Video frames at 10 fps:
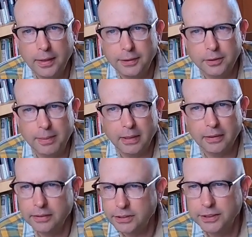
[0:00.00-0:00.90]
It's about
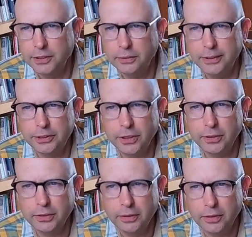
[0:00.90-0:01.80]
listening to each other,